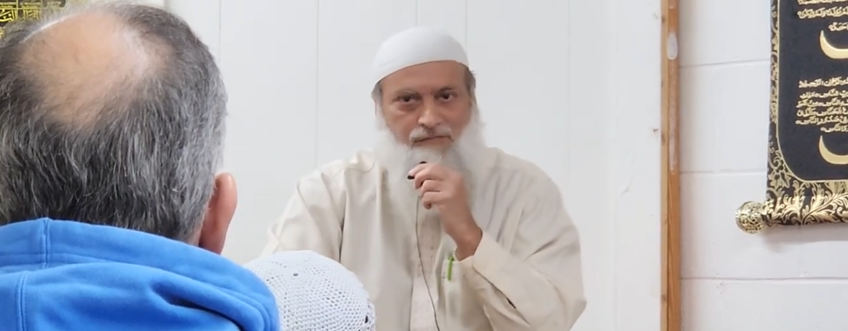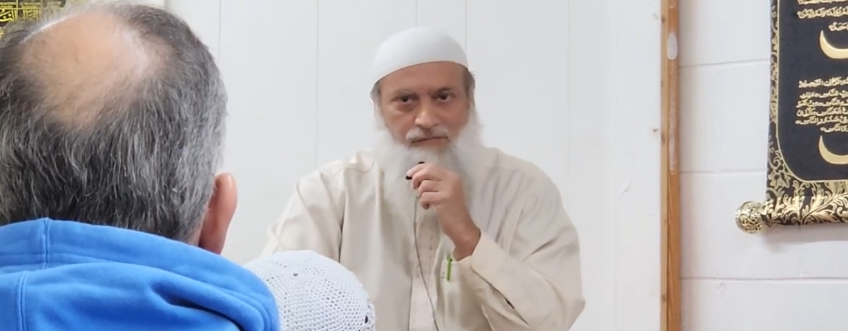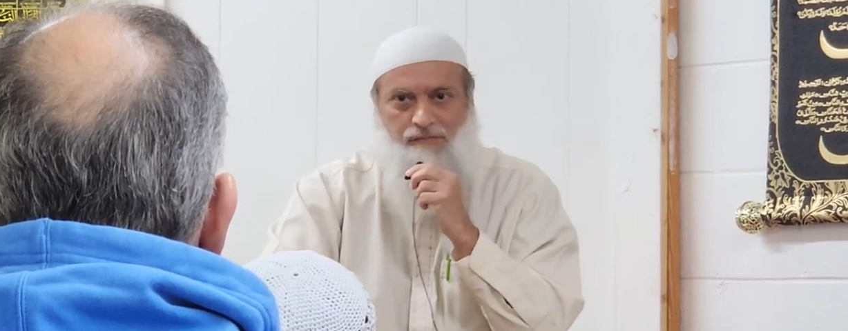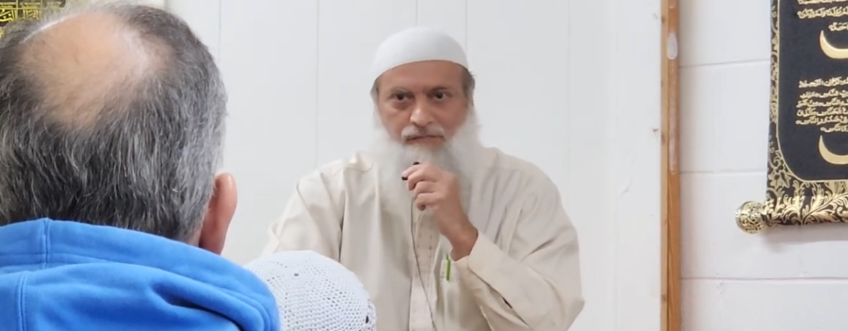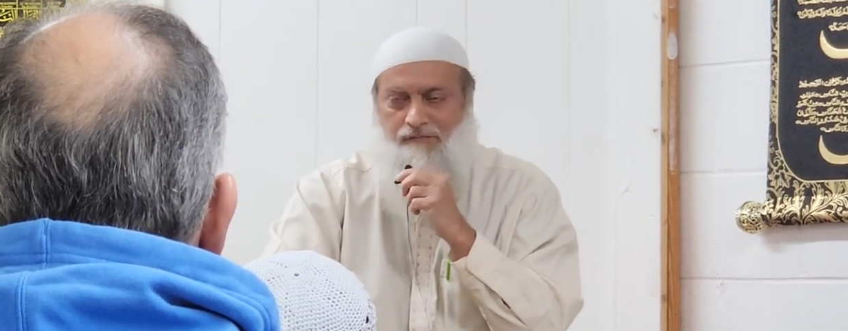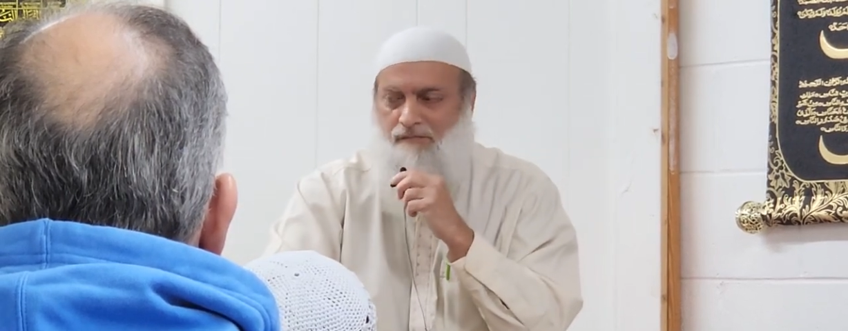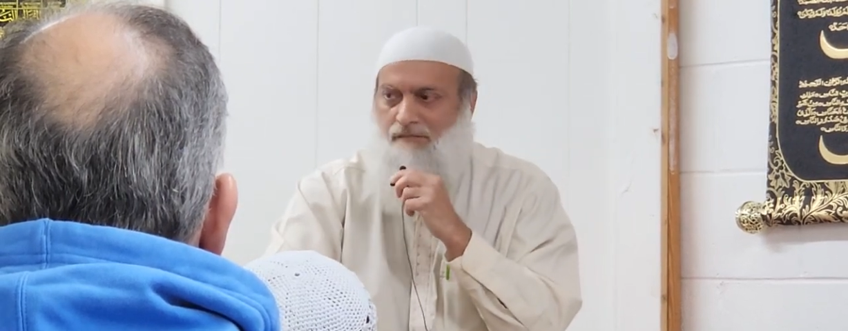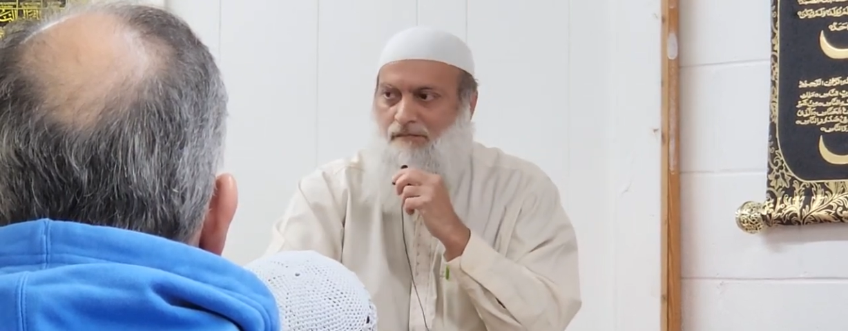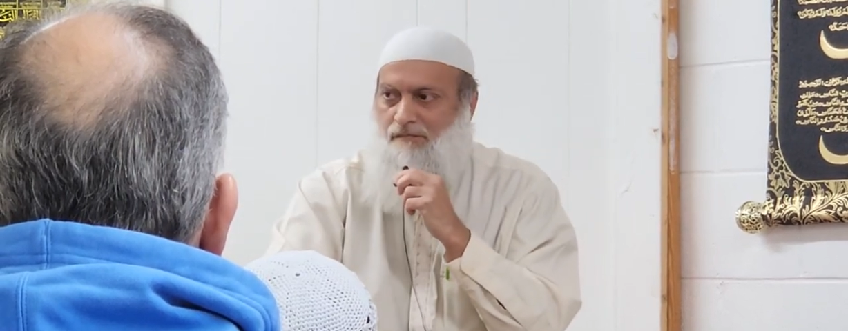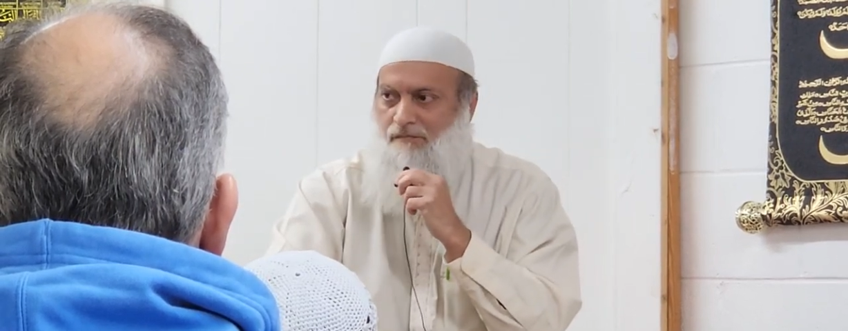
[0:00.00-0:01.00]

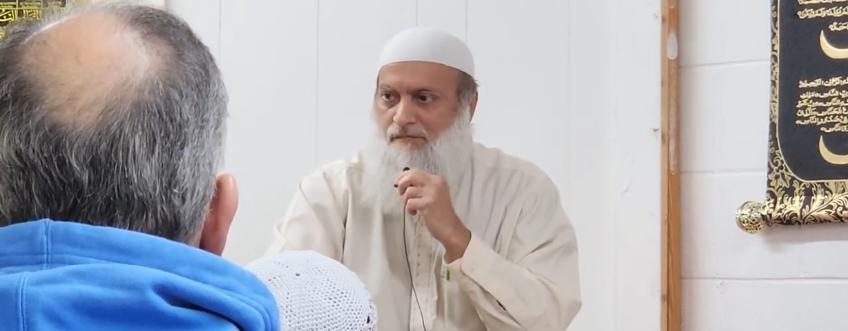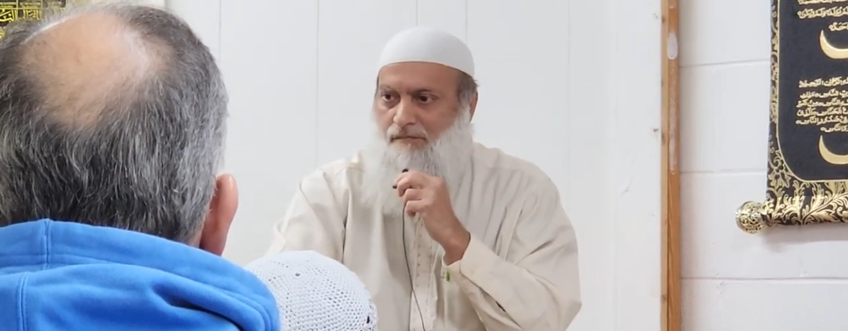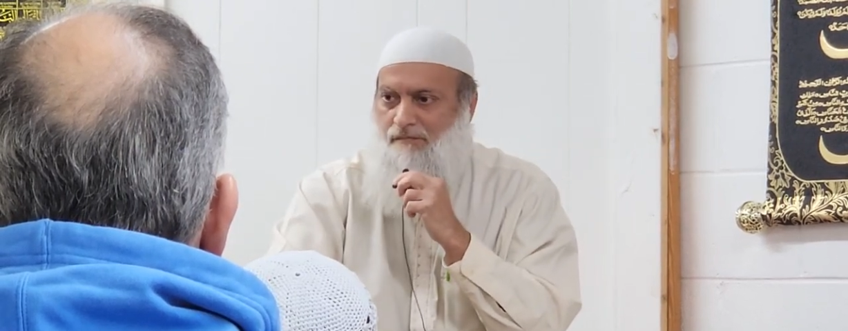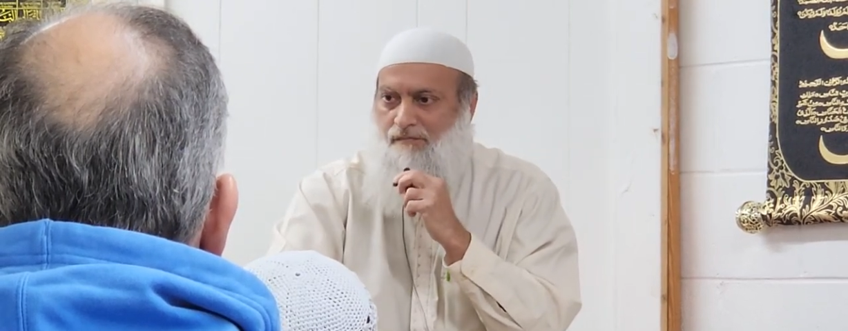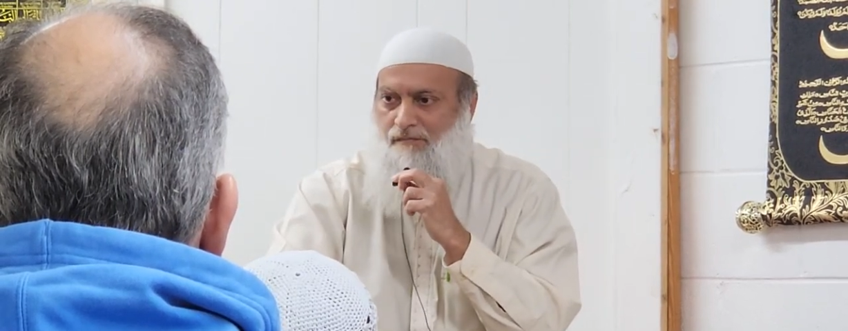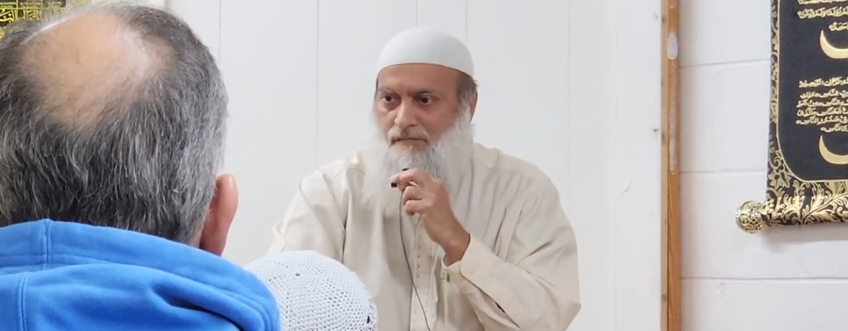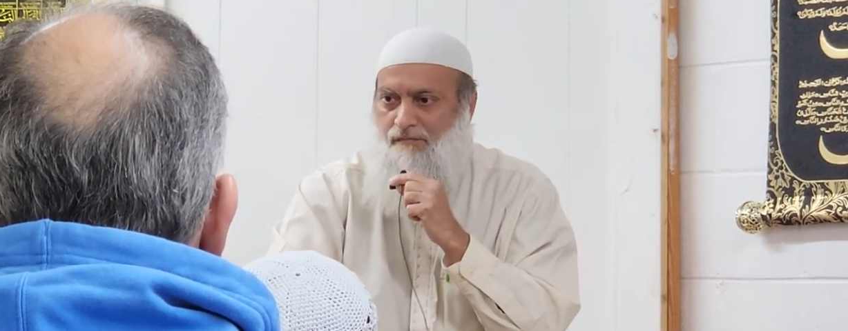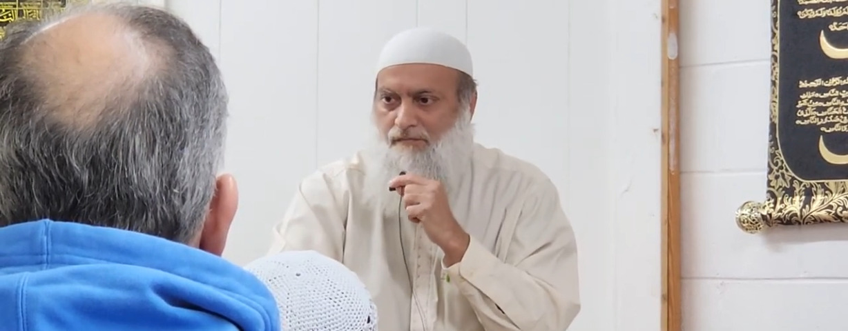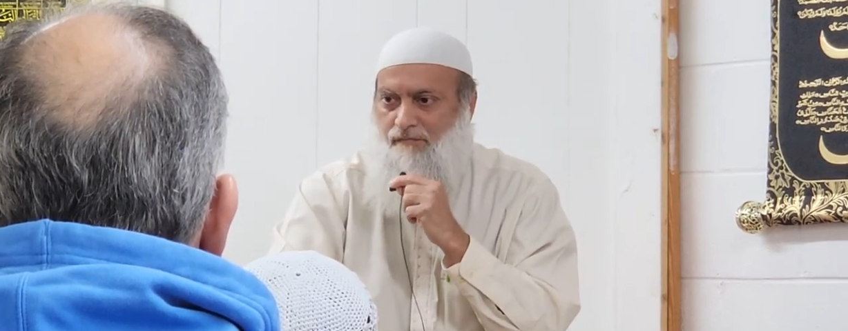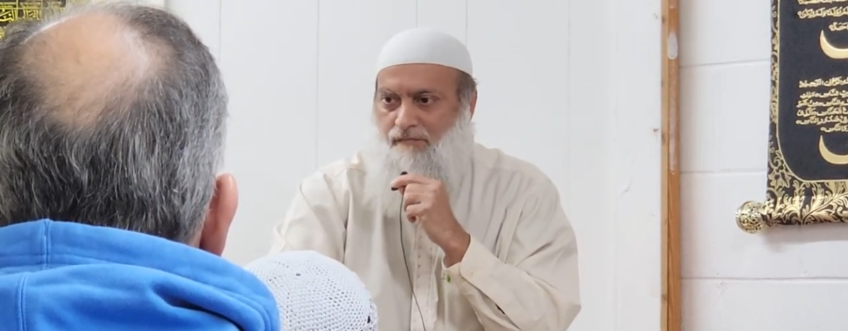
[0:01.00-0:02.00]

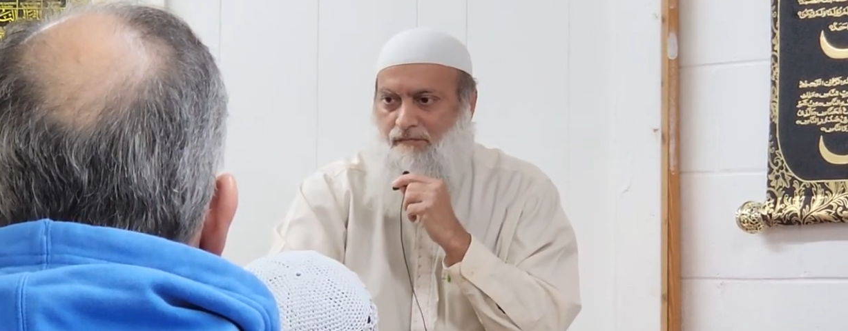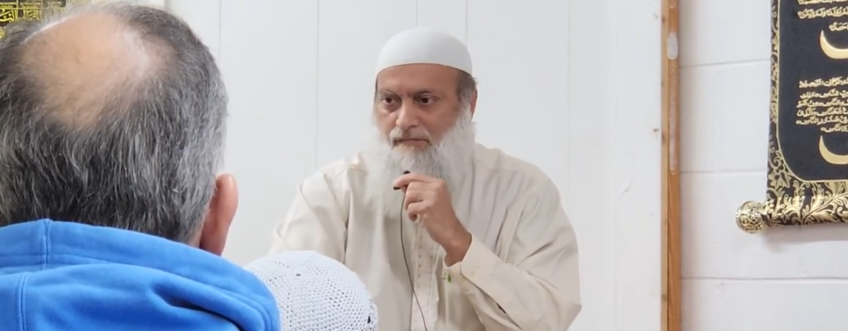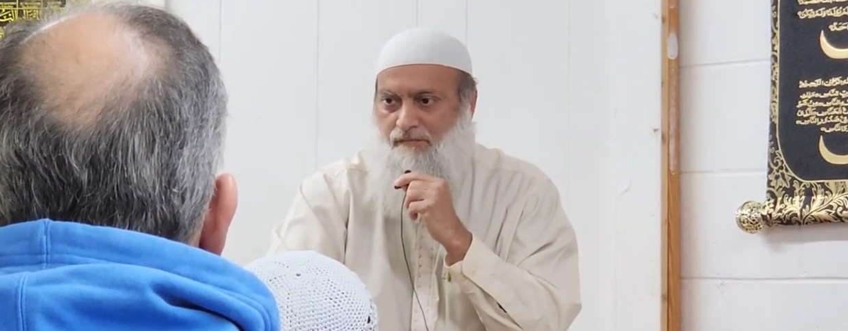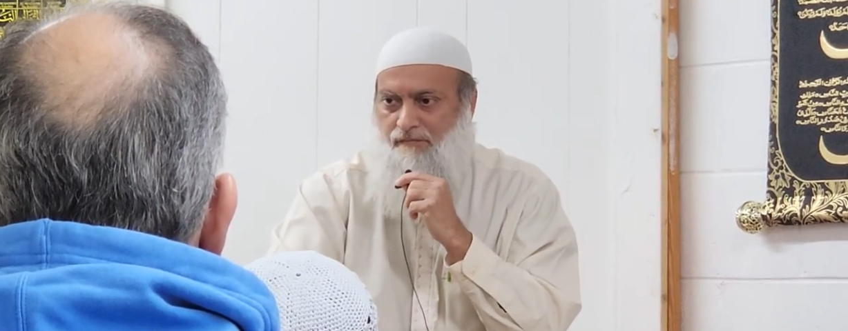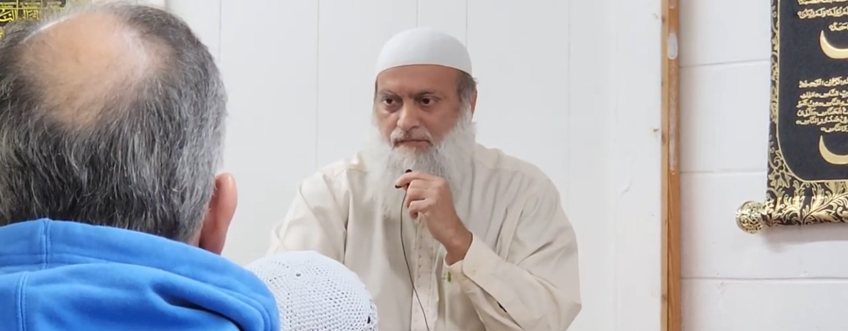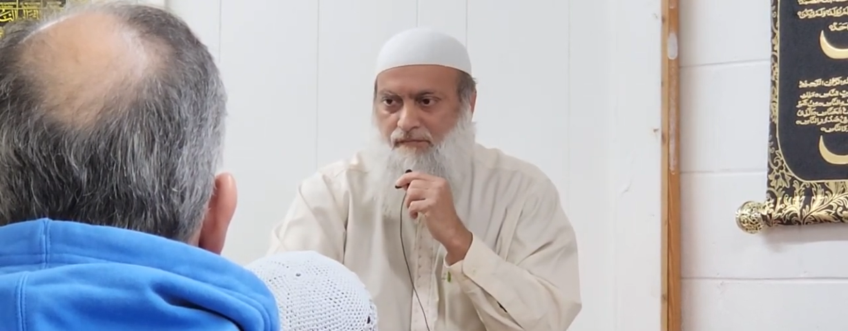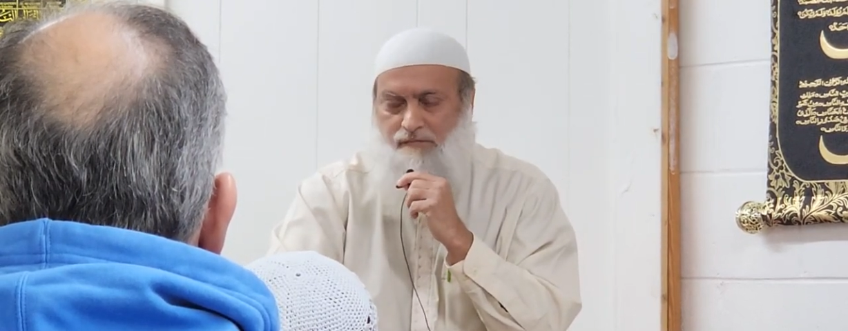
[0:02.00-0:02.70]
(silence)